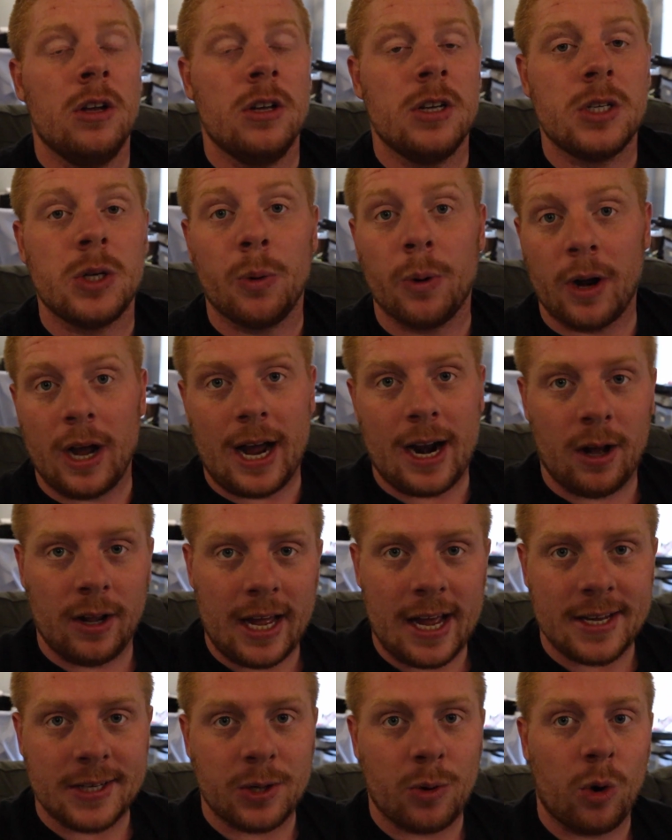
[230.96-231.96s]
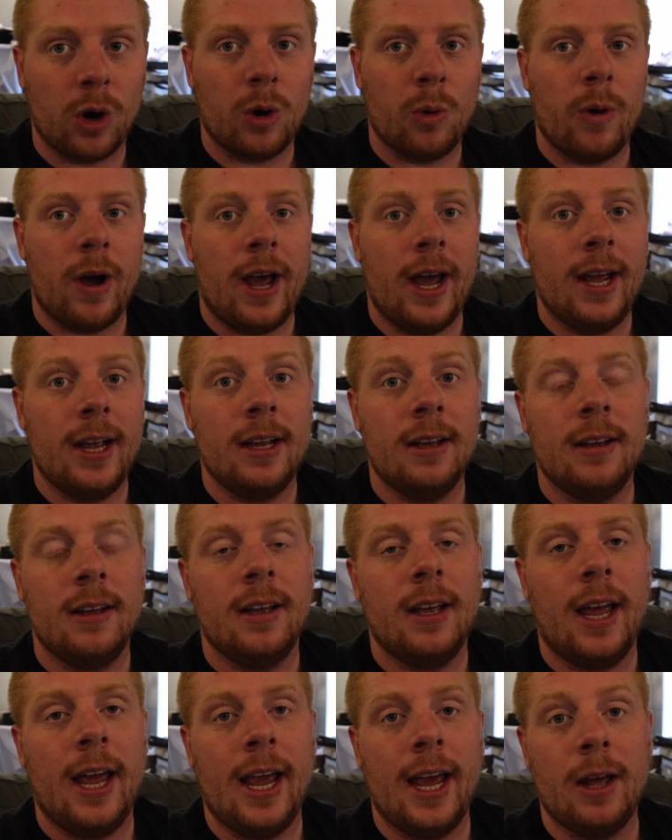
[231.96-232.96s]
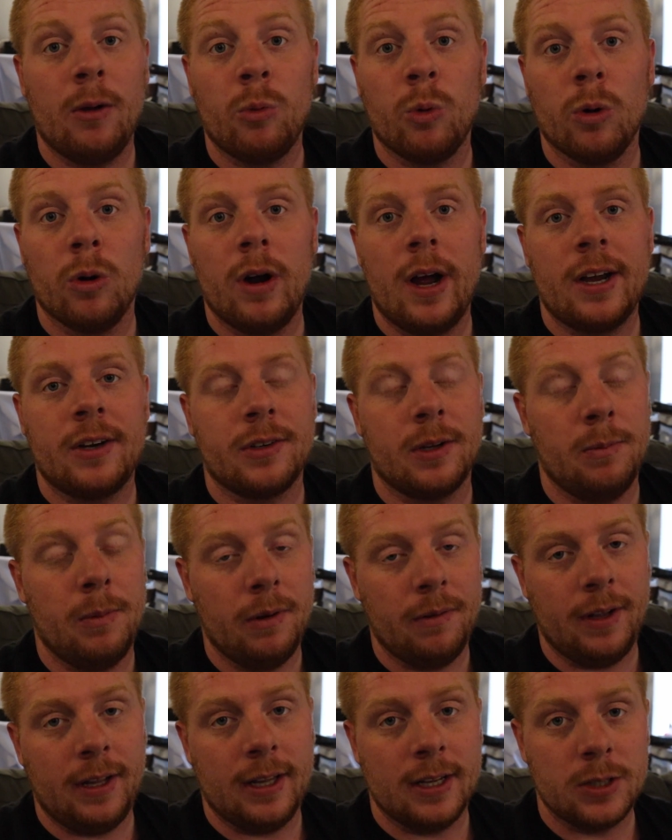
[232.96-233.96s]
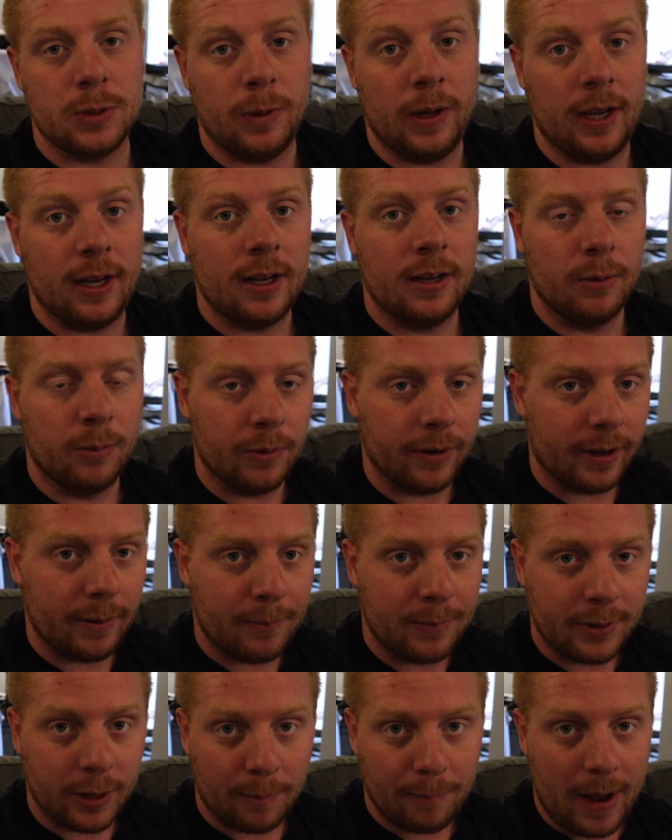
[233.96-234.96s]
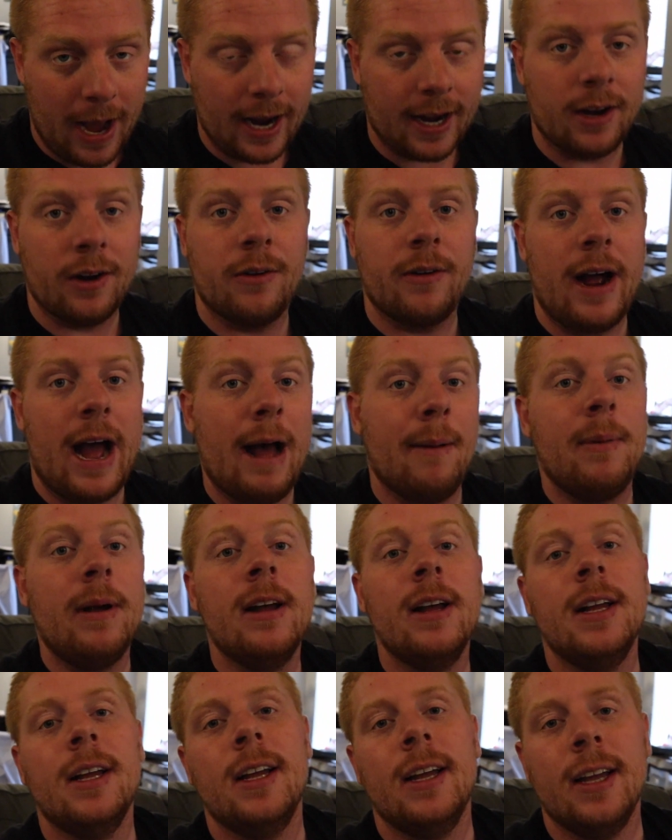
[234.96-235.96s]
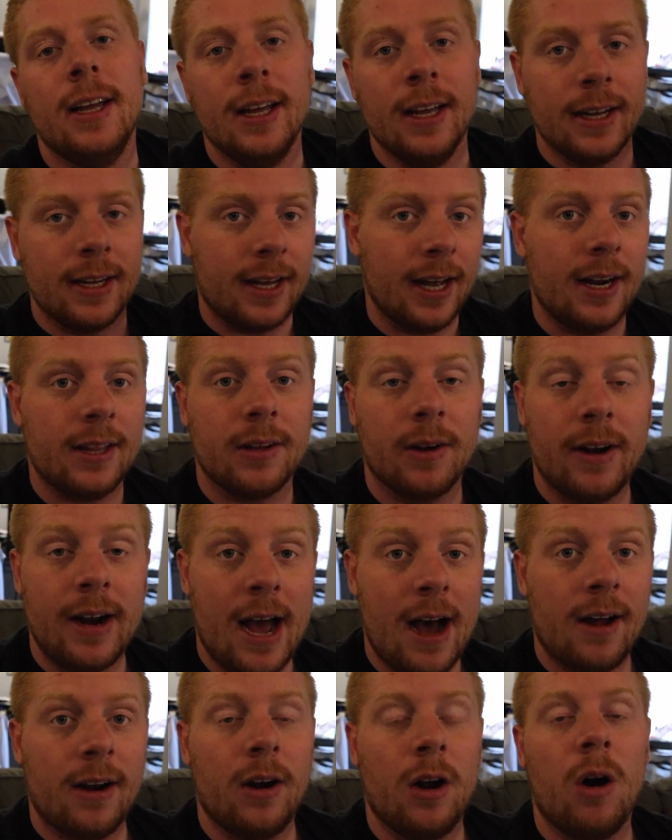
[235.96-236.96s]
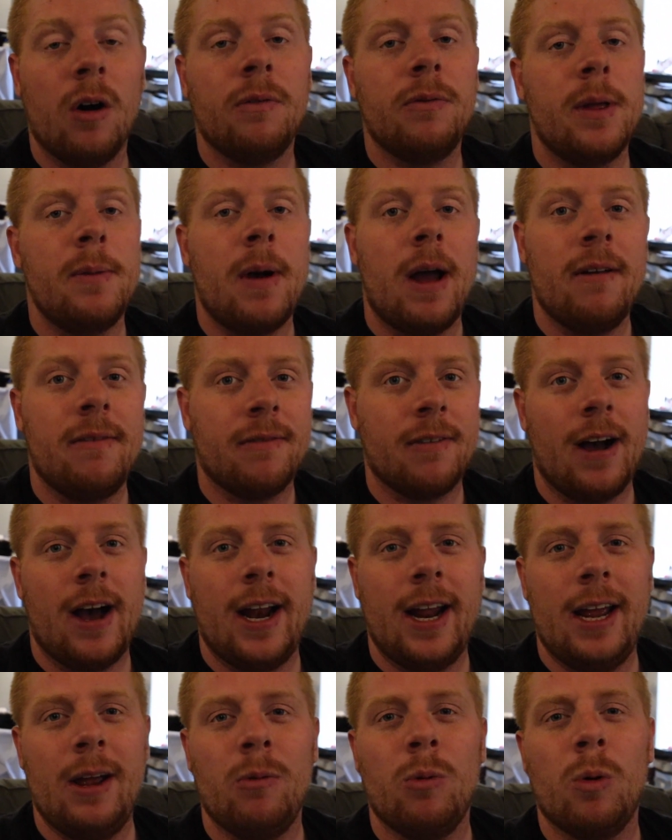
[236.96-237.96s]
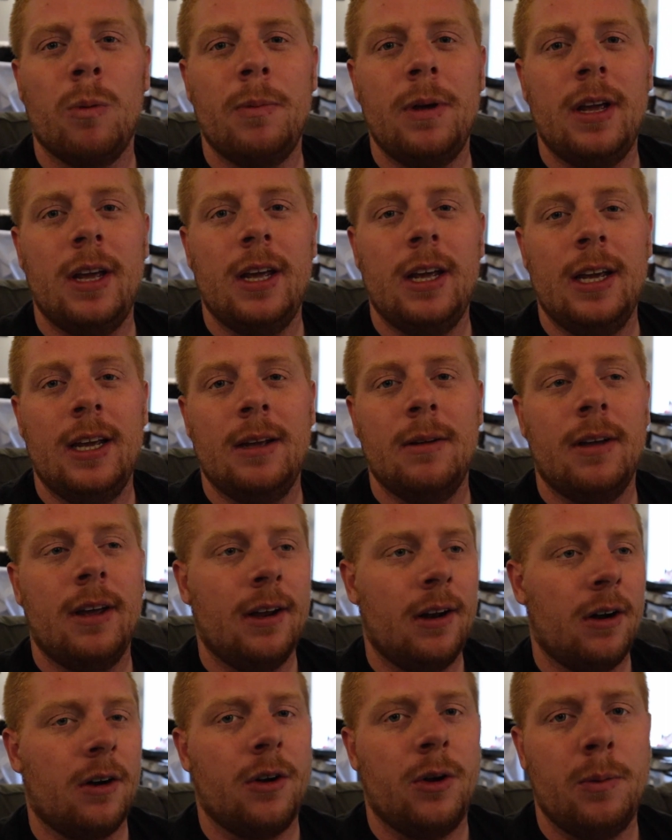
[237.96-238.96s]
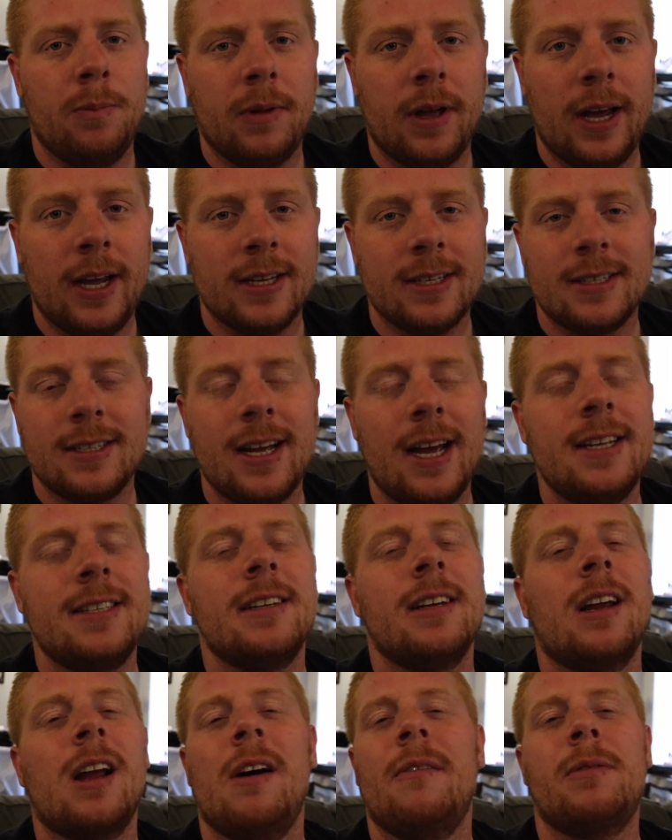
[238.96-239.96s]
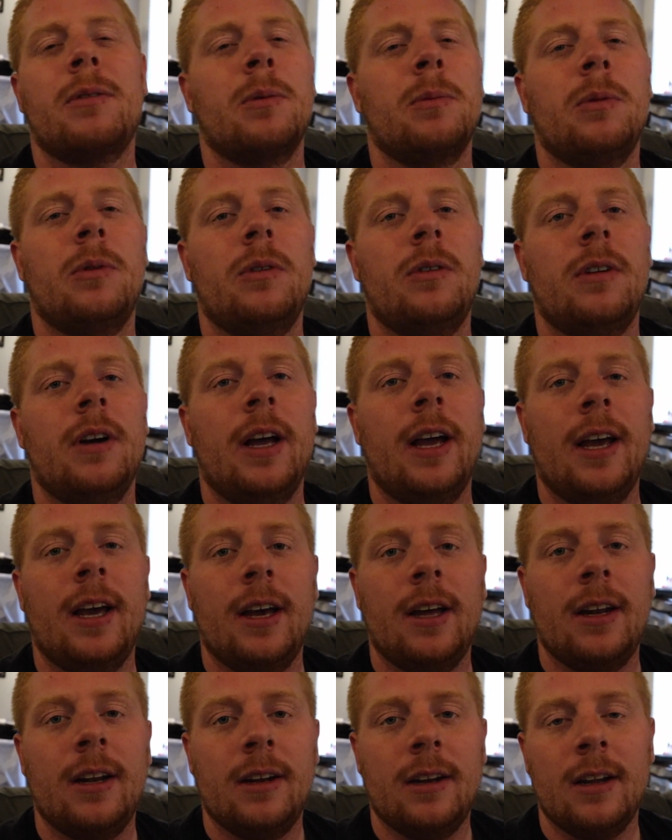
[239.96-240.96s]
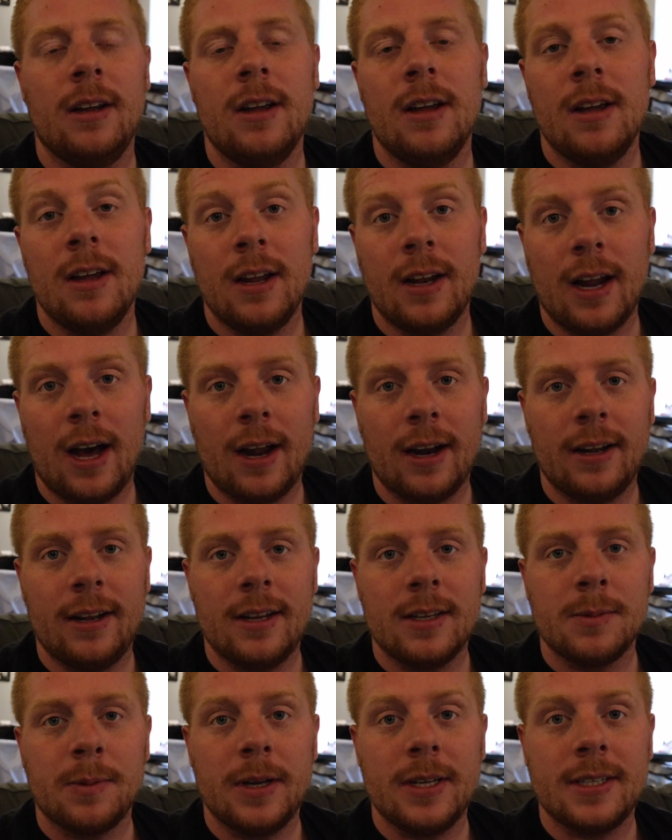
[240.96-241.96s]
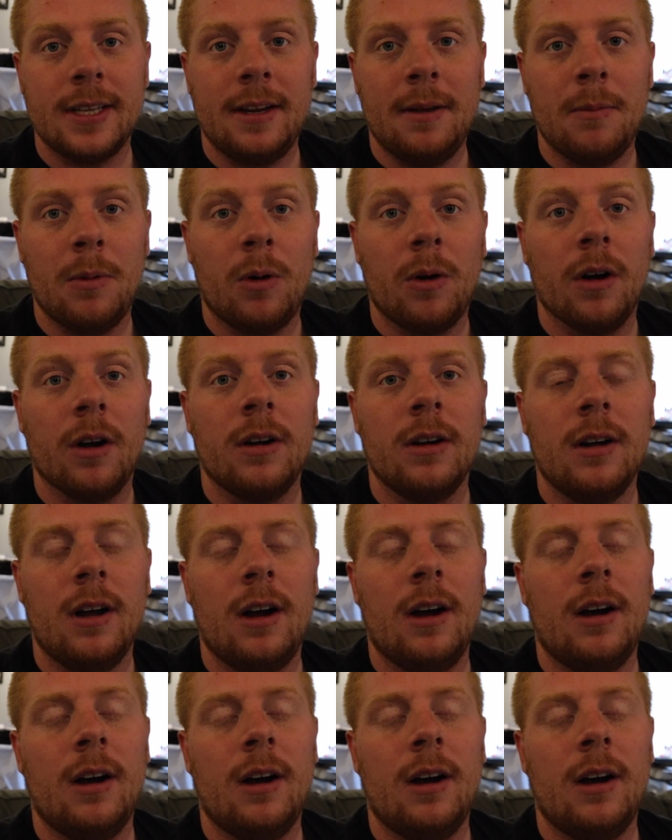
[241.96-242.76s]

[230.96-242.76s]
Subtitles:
So we got all that squared away, and we're actually moving this week. We're gonna start packing crap, get it thrown out, and hopefully by Friday we'll be in our new place, nice and comfortable, and not in this place anymore.